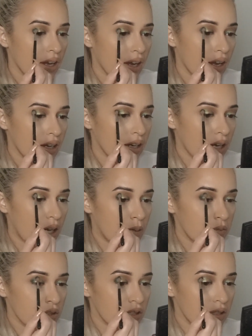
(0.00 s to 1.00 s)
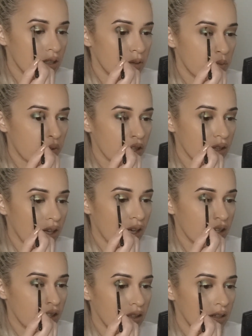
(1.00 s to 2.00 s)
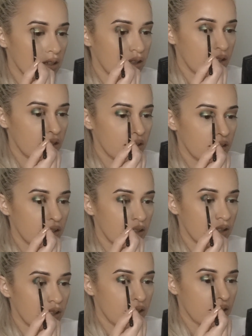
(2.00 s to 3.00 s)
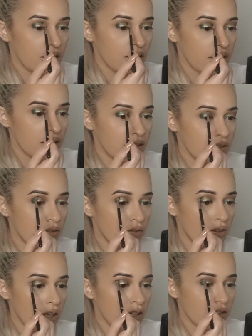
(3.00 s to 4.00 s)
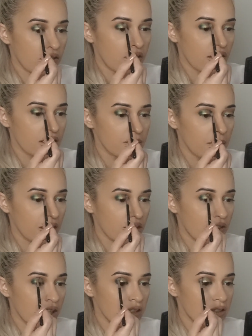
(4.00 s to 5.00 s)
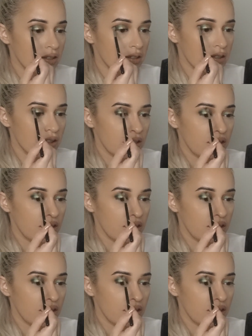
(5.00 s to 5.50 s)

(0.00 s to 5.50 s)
And I'm just going to bring that in right across my crease